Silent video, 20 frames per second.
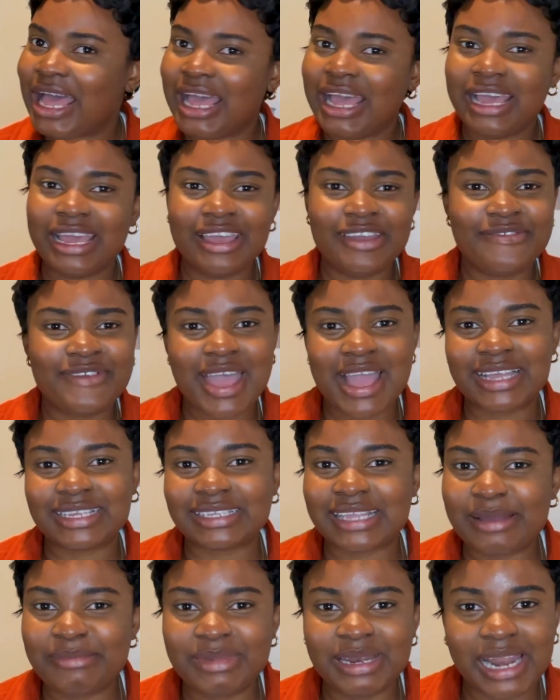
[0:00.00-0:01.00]
if your
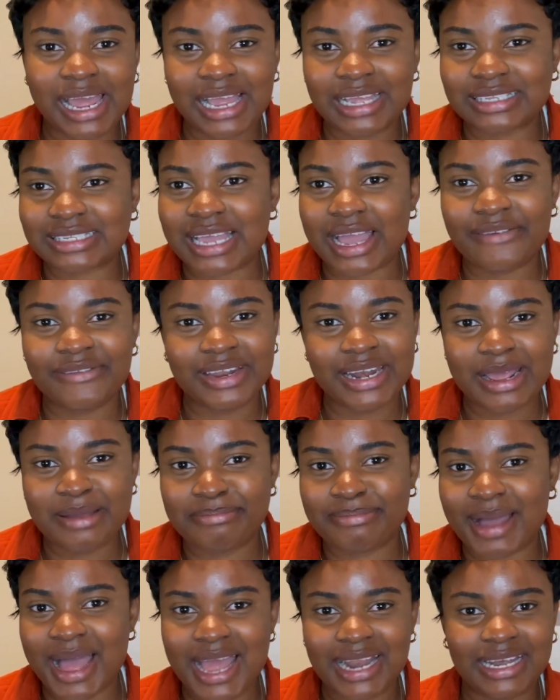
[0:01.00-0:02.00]
examiner is having a
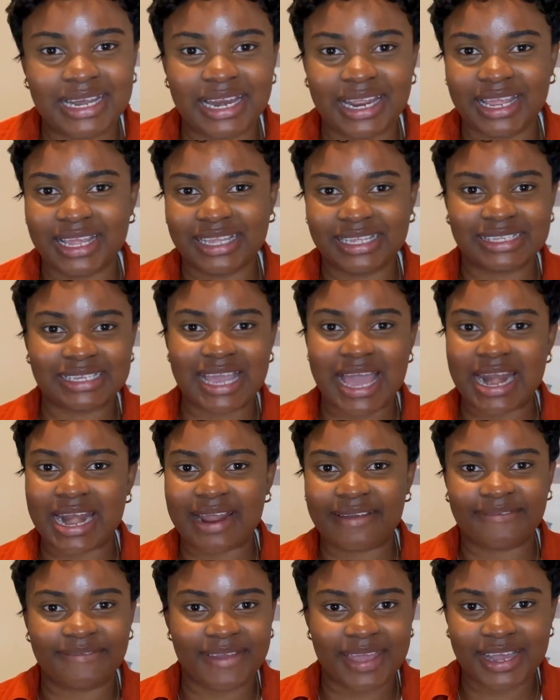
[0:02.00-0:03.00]
bad day, it can
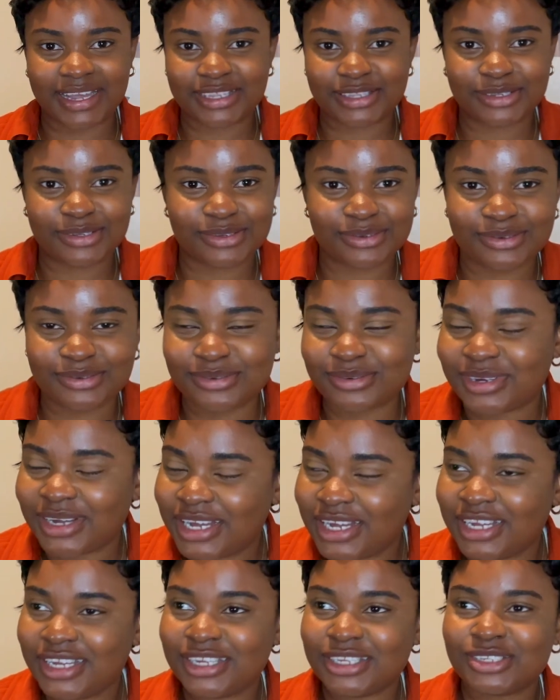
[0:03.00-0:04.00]
affect you.
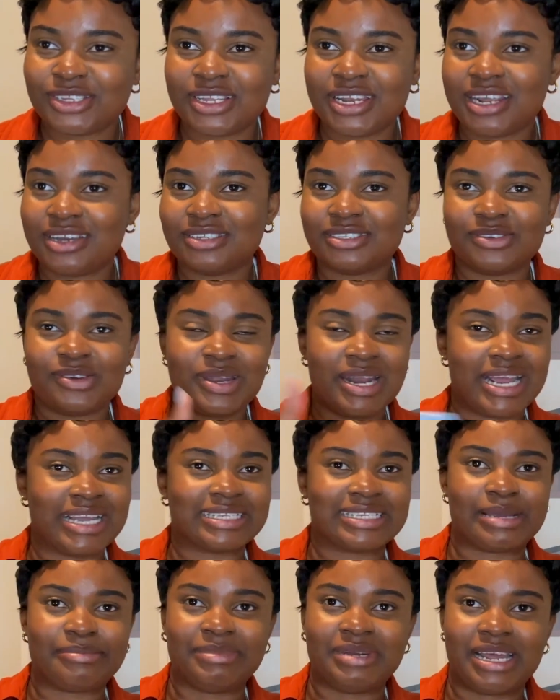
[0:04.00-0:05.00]
So there was one
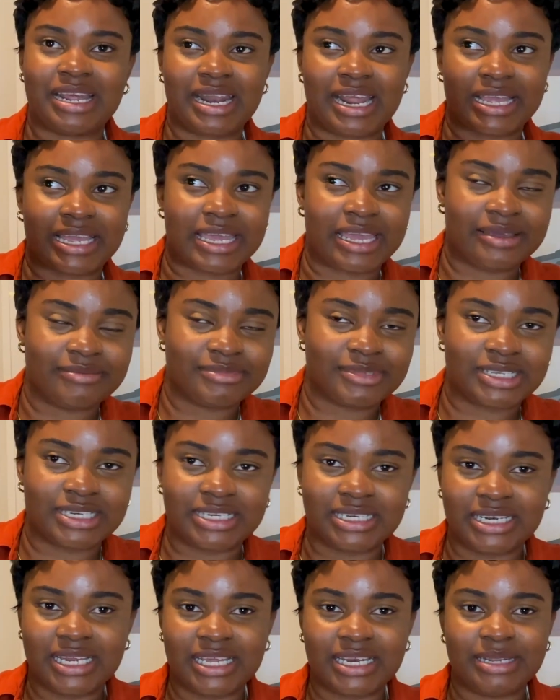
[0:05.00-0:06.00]
examiner that came to the
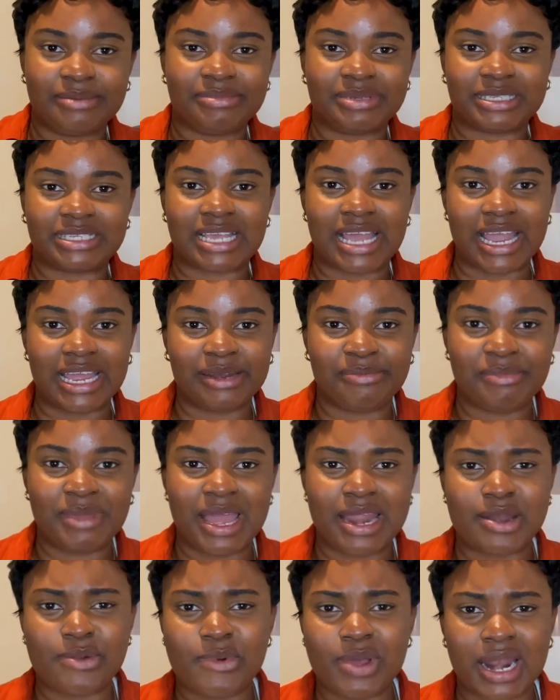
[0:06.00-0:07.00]
lady beside me,
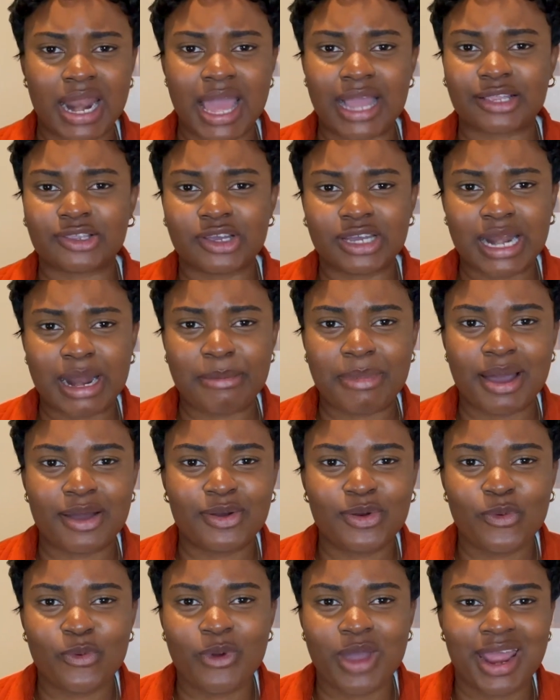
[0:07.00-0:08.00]
and they were like talking about the
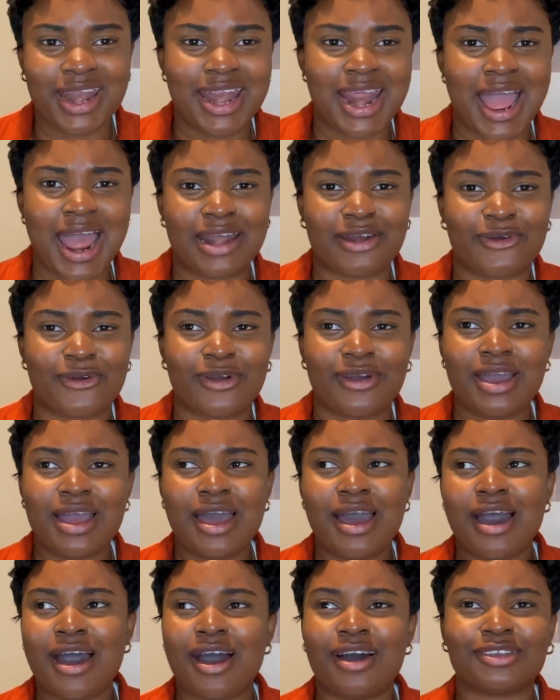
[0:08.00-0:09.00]
weather
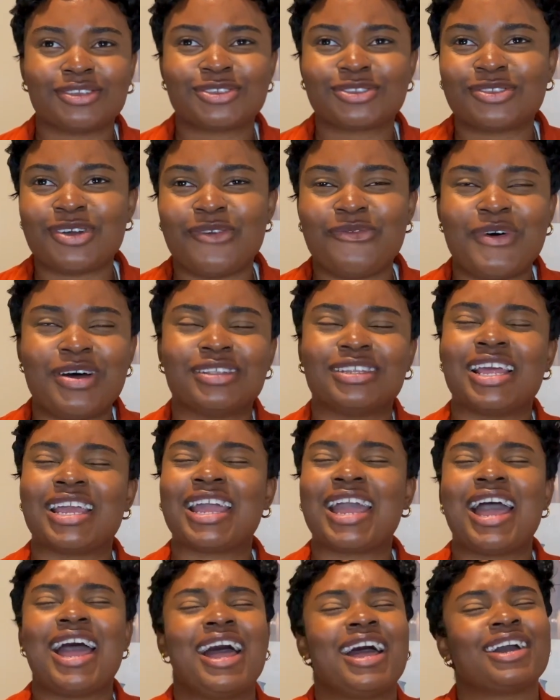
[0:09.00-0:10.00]
and stuff. I was
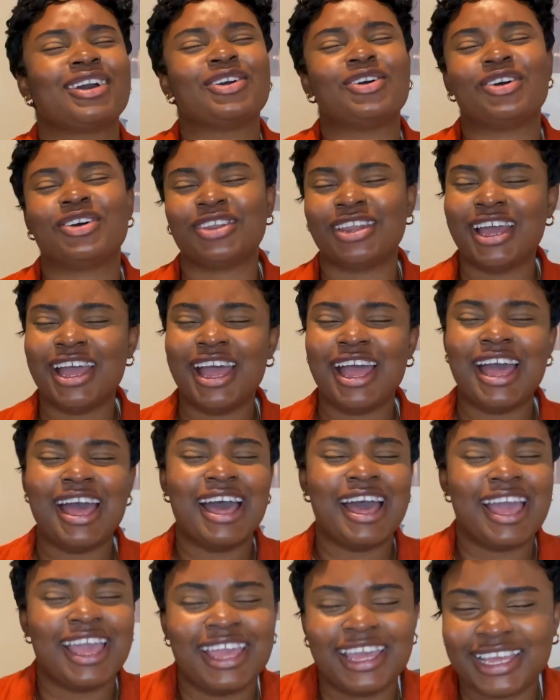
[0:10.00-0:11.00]
like, God,
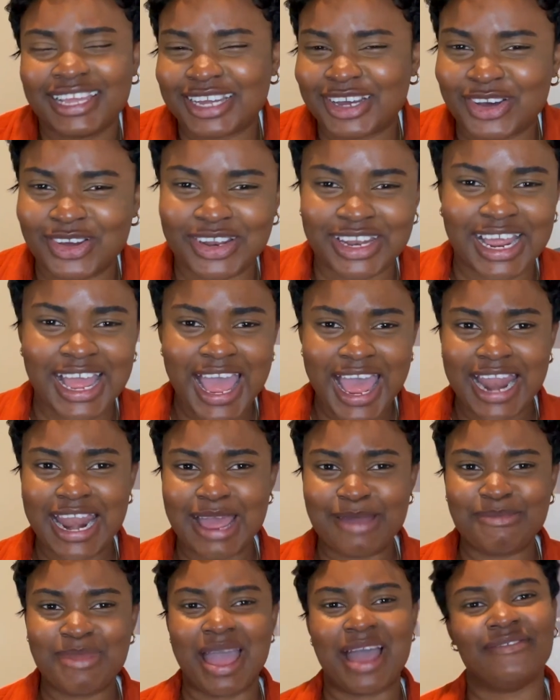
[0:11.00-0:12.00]
hey God,
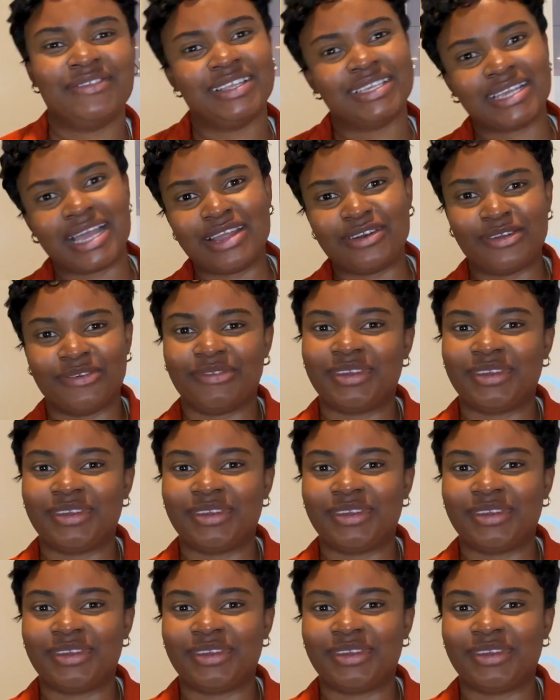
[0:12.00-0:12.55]
let me have this kind of